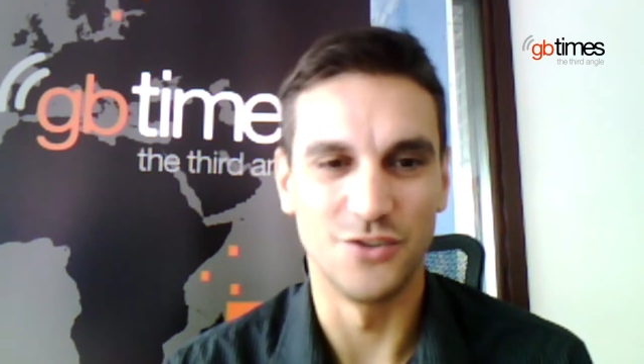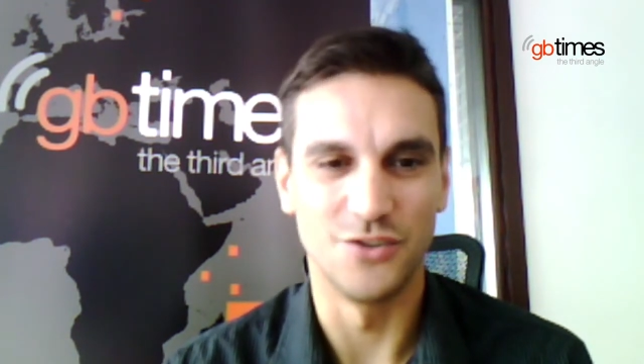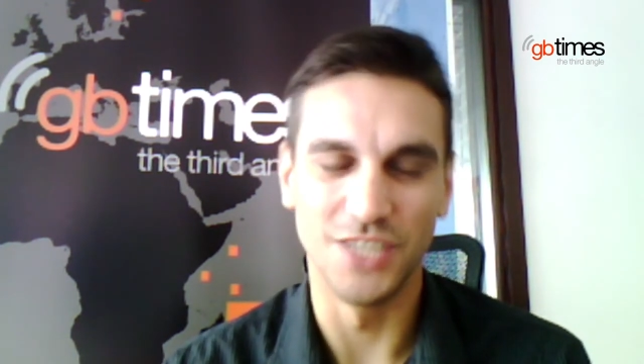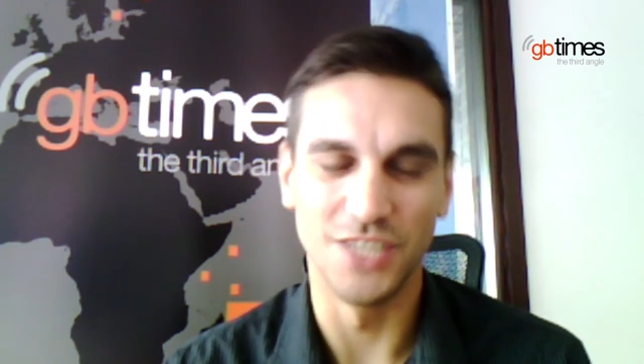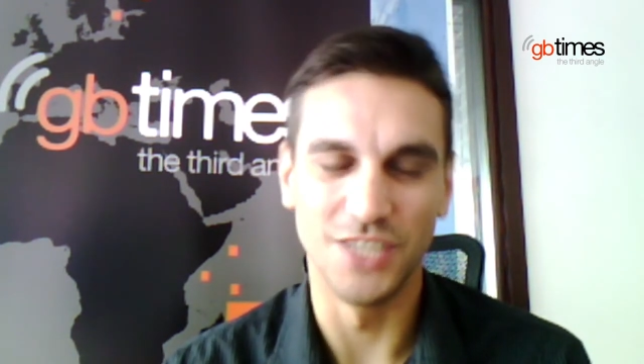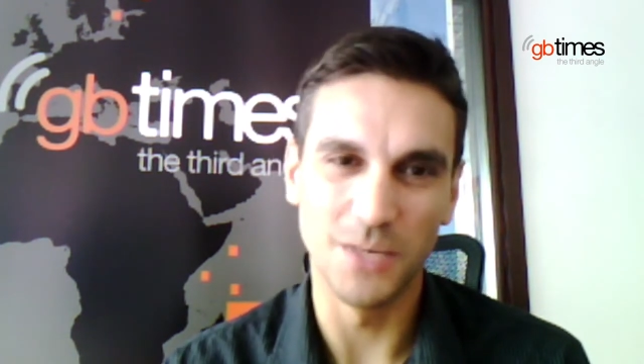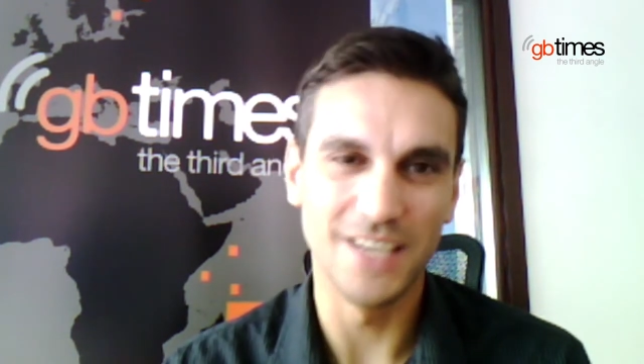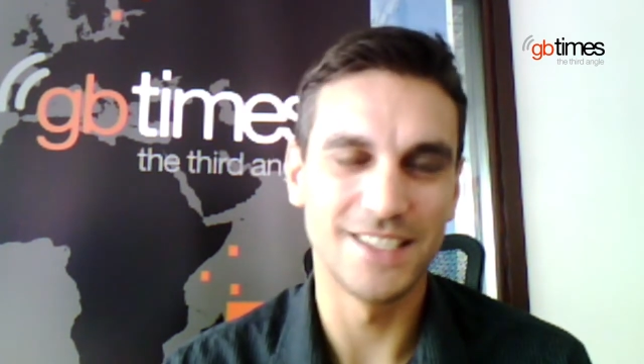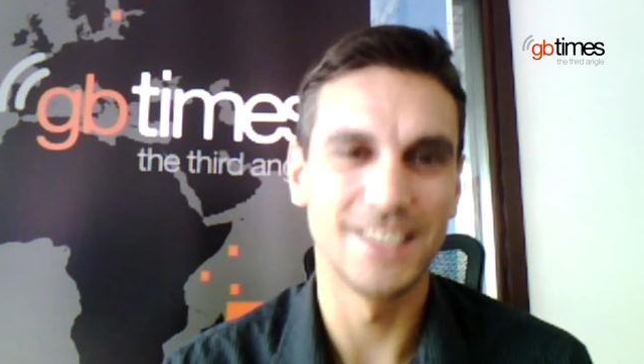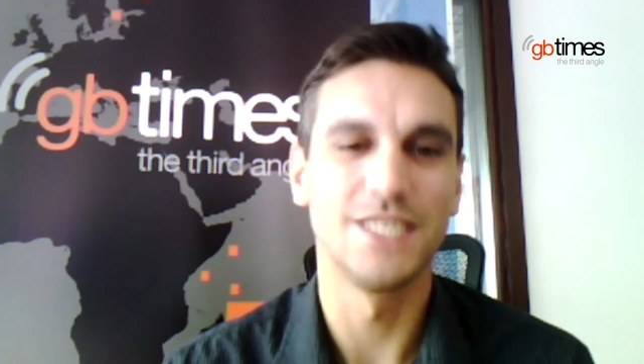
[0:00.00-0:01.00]
GDP
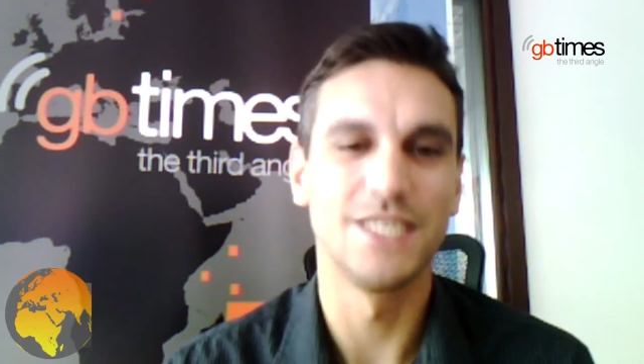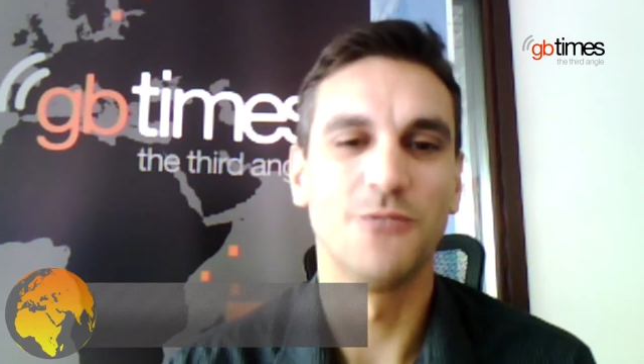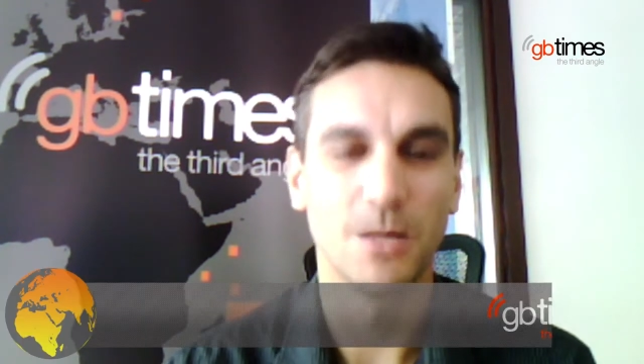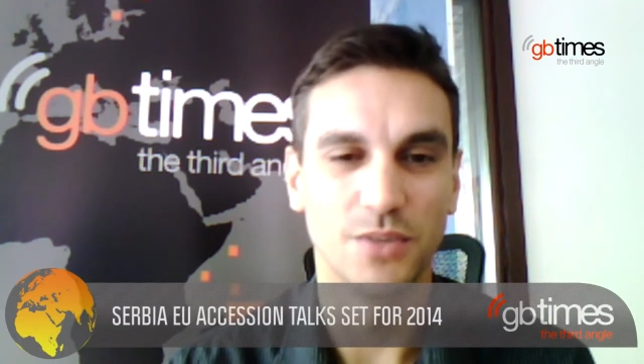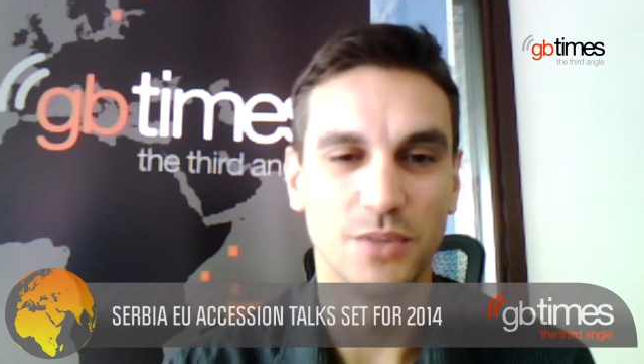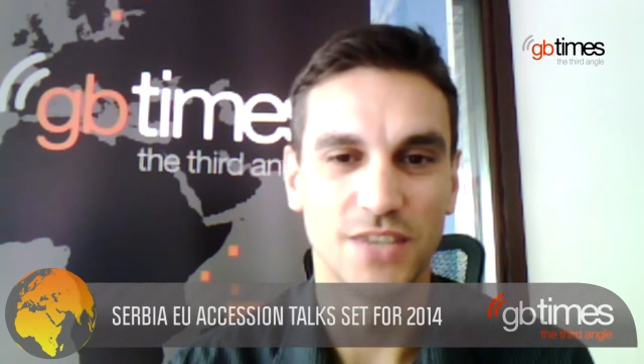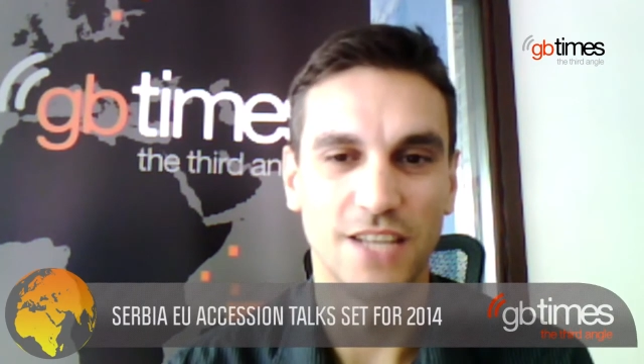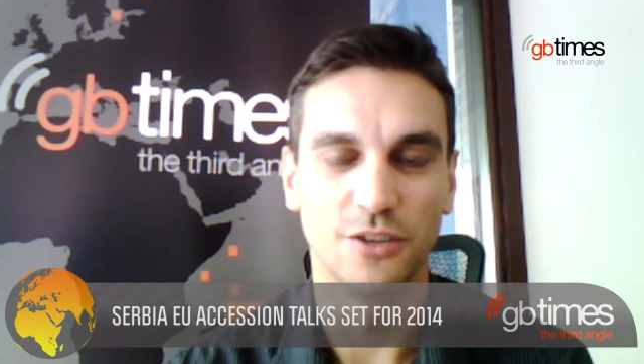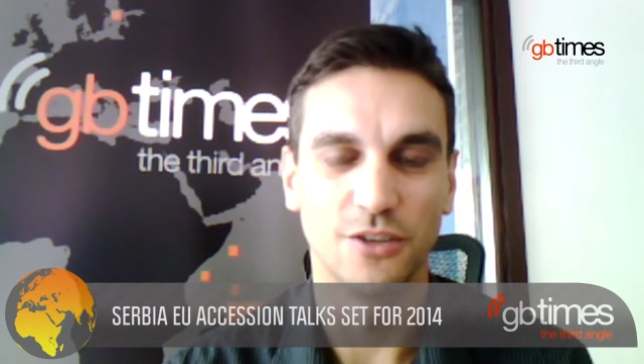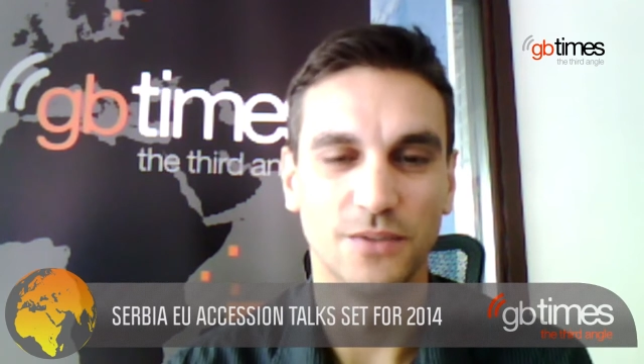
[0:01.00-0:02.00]
is
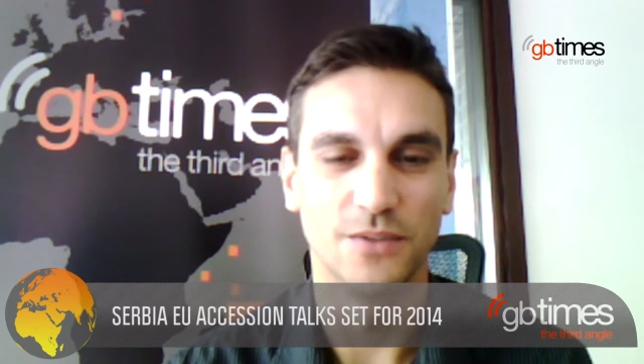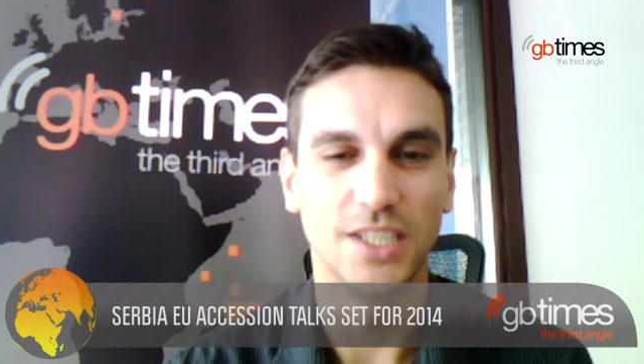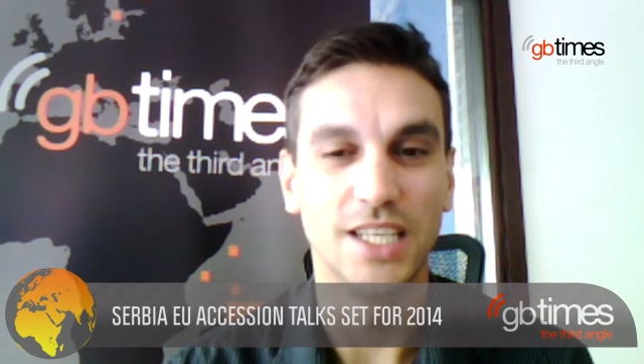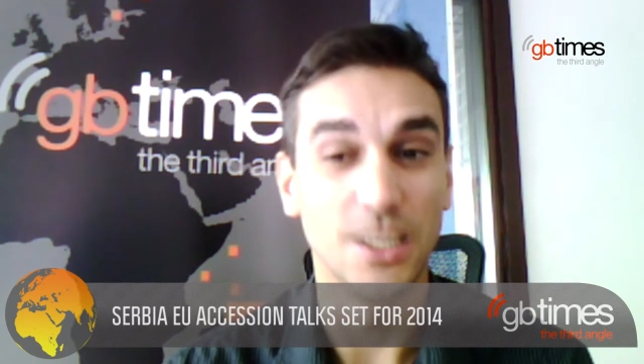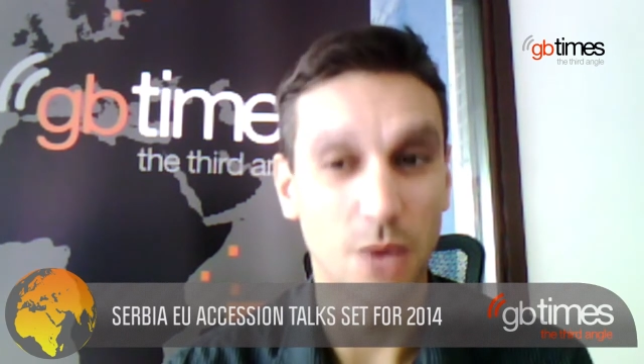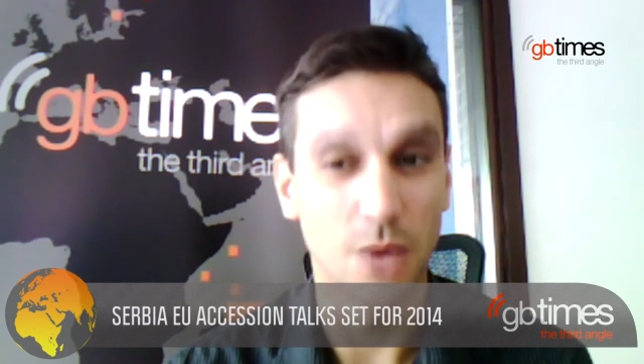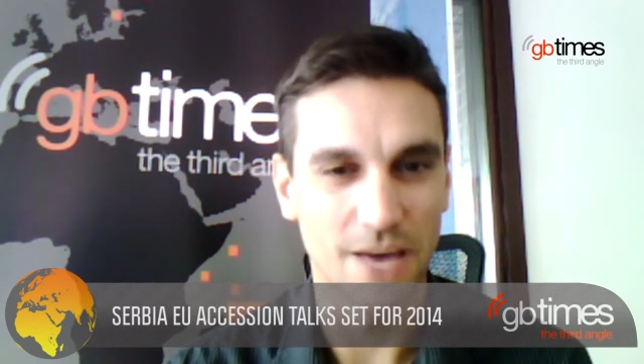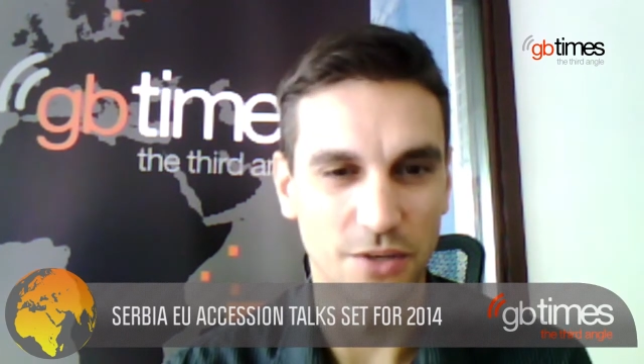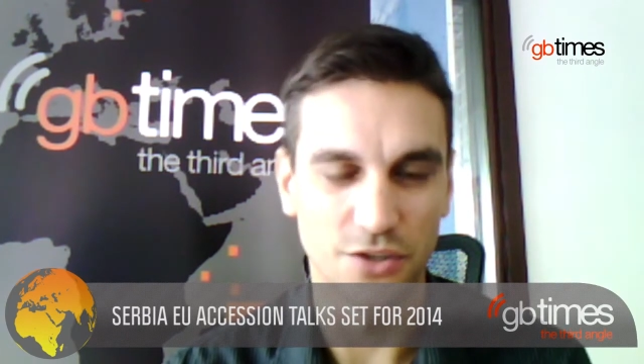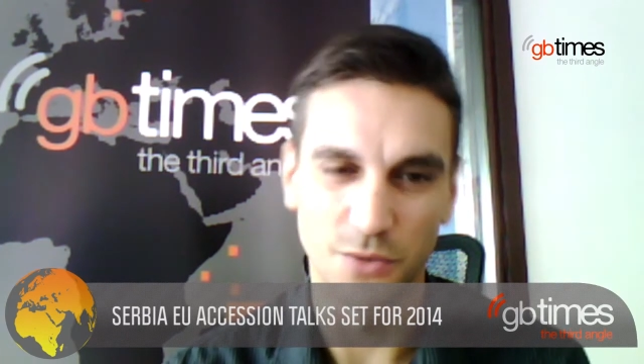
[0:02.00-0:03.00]
61% of the EU average,